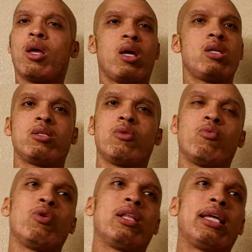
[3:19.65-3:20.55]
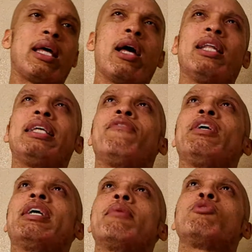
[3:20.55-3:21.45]
isn't really
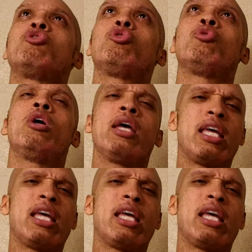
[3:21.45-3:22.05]
living up to